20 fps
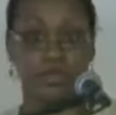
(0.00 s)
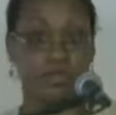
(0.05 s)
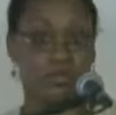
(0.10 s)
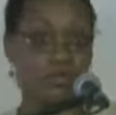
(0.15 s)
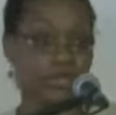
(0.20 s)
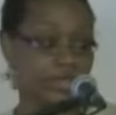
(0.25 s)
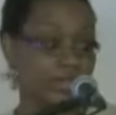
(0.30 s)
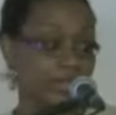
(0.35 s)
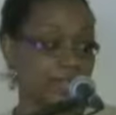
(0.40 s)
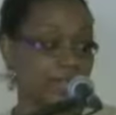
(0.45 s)
So
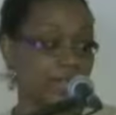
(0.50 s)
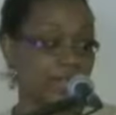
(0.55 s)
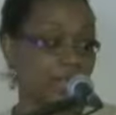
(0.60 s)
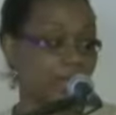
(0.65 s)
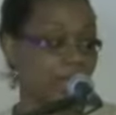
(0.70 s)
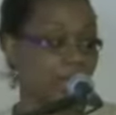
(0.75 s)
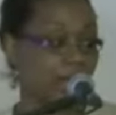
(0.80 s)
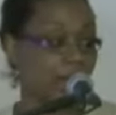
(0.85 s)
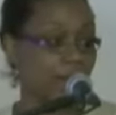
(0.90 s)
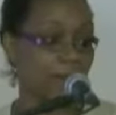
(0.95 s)
really,
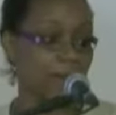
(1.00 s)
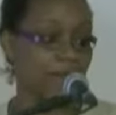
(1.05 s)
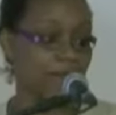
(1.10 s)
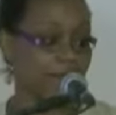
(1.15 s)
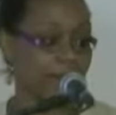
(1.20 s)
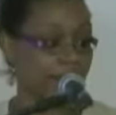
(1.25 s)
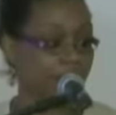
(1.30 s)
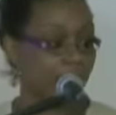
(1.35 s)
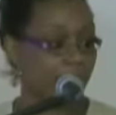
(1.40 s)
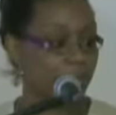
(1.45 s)

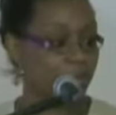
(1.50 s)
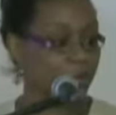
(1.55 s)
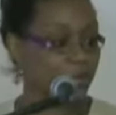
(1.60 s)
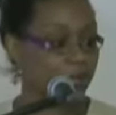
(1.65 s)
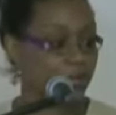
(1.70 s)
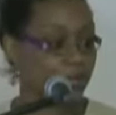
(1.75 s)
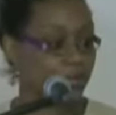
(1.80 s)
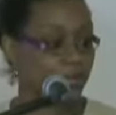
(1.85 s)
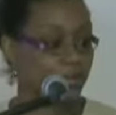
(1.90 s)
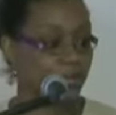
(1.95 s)
in coming
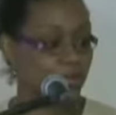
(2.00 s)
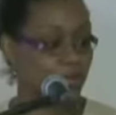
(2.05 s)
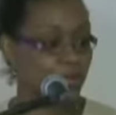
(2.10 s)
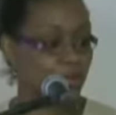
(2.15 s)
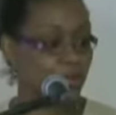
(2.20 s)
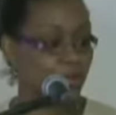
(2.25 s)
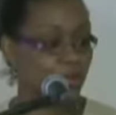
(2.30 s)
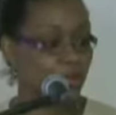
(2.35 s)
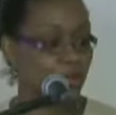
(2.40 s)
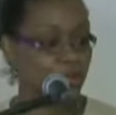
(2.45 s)

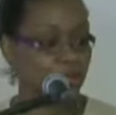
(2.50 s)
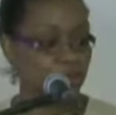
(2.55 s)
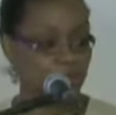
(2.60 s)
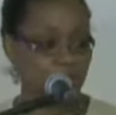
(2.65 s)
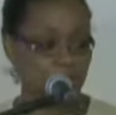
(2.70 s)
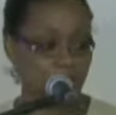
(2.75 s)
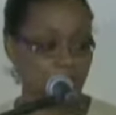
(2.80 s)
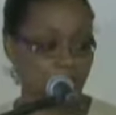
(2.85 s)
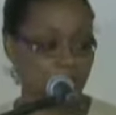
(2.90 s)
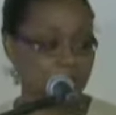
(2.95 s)
into the
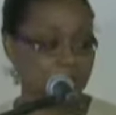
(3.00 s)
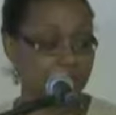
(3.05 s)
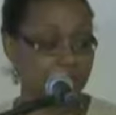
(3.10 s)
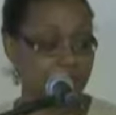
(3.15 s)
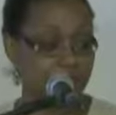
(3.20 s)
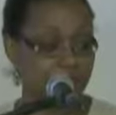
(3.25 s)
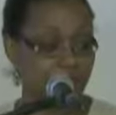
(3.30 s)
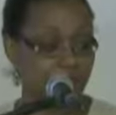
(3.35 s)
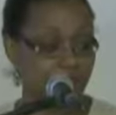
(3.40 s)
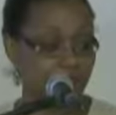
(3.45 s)

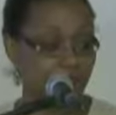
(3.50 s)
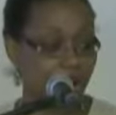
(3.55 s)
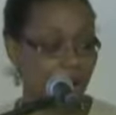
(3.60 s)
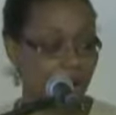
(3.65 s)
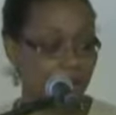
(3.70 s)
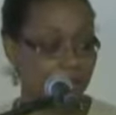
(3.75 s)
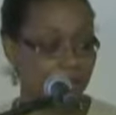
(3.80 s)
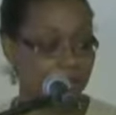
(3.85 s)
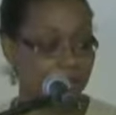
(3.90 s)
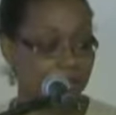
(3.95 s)
university
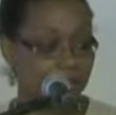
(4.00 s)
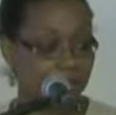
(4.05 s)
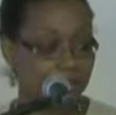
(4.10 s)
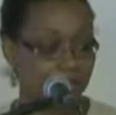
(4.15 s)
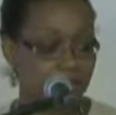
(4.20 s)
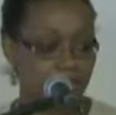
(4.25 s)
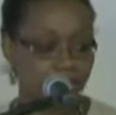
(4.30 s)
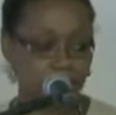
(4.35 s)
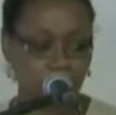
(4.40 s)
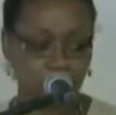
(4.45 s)
environment,
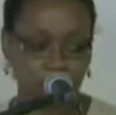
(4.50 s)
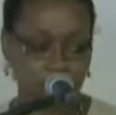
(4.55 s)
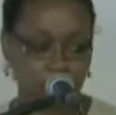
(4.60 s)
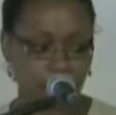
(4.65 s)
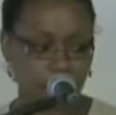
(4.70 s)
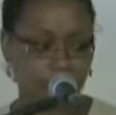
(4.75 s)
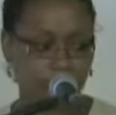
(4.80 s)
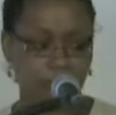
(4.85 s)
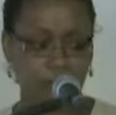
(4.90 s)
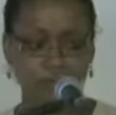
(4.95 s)

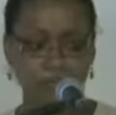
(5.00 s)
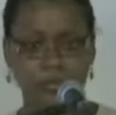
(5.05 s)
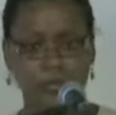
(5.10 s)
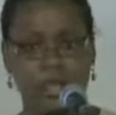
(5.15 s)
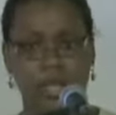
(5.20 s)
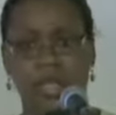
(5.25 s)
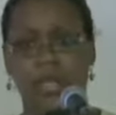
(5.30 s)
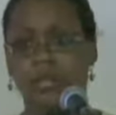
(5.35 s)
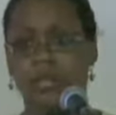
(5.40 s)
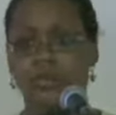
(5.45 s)

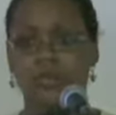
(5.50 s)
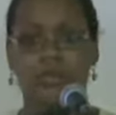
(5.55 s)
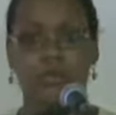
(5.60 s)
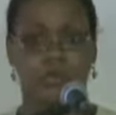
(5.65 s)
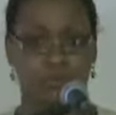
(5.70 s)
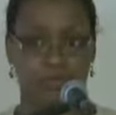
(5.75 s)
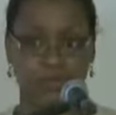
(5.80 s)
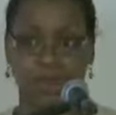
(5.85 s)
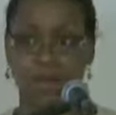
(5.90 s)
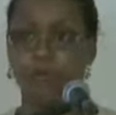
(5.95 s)
I
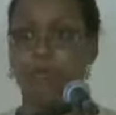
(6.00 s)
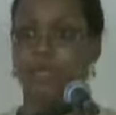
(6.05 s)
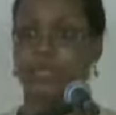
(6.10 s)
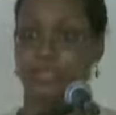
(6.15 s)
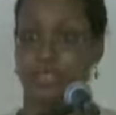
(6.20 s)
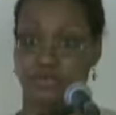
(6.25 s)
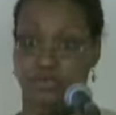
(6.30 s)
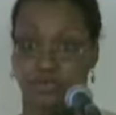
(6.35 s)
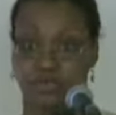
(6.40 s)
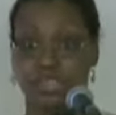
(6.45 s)
was very
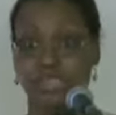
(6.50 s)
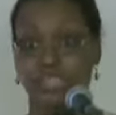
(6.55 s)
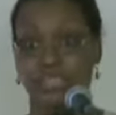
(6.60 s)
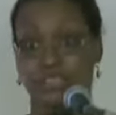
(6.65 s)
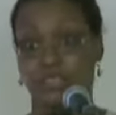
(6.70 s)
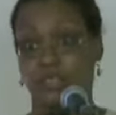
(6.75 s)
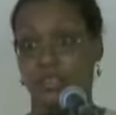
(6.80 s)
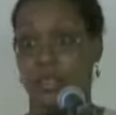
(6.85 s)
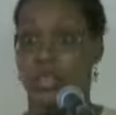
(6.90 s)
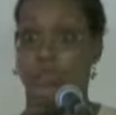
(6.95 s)
much a
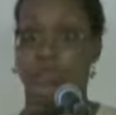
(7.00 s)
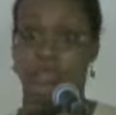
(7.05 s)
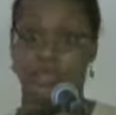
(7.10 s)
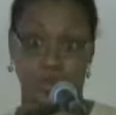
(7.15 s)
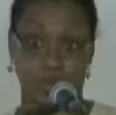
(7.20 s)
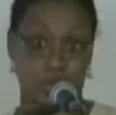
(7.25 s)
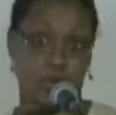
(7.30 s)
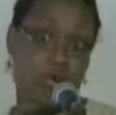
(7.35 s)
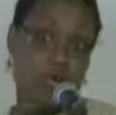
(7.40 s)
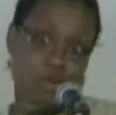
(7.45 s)
traditional, I
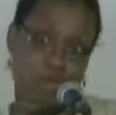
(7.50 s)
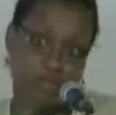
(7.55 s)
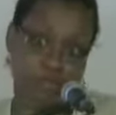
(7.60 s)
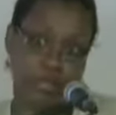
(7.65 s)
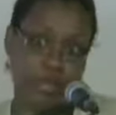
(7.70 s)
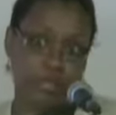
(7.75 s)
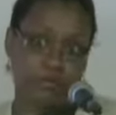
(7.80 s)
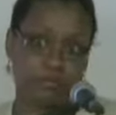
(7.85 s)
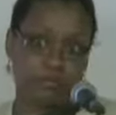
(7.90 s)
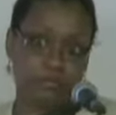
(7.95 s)
was
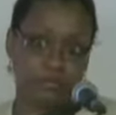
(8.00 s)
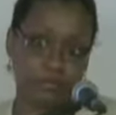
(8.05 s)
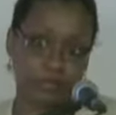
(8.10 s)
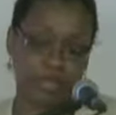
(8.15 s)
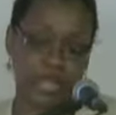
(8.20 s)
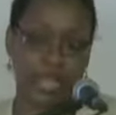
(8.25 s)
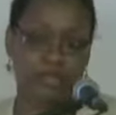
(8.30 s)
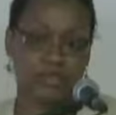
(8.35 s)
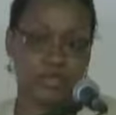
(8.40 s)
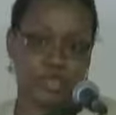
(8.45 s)

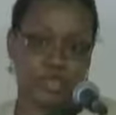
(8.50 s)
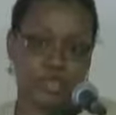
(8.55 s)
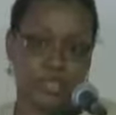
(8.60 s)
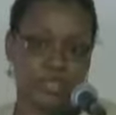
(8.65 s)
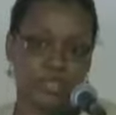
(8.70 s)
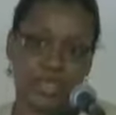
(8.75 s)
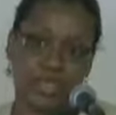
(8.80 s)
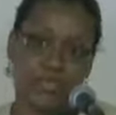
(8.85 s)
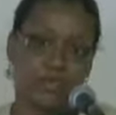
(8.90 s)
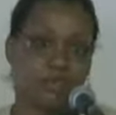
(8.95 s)

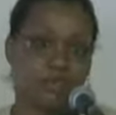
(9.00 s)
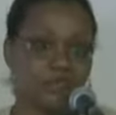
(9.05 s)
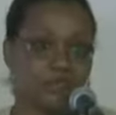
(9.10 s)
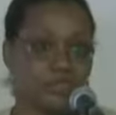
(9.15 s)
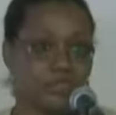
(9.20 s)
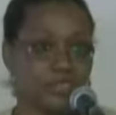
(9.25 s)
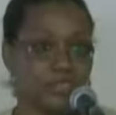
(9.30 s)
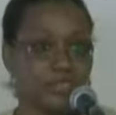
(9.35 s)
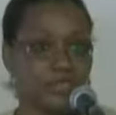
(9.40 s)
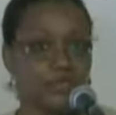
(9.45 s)
educated at the
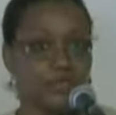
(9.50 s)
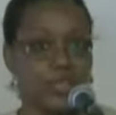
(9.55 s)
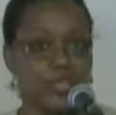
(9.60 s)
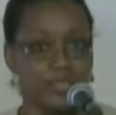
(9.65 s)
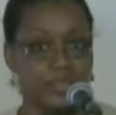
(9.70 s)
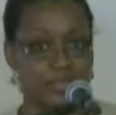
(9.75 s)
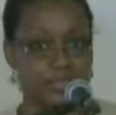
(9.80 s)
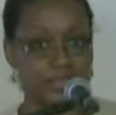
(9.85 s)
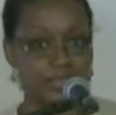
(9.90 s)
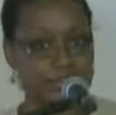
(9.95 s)
University of the
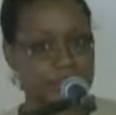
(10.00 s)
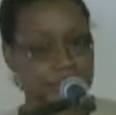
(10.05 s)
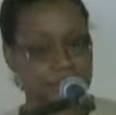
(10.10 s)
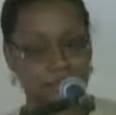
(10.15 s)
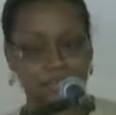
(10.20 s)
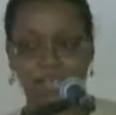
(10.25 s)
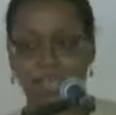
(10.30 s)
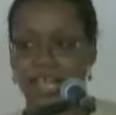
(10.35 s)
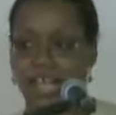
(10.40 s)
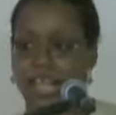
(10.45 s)
West Indies here.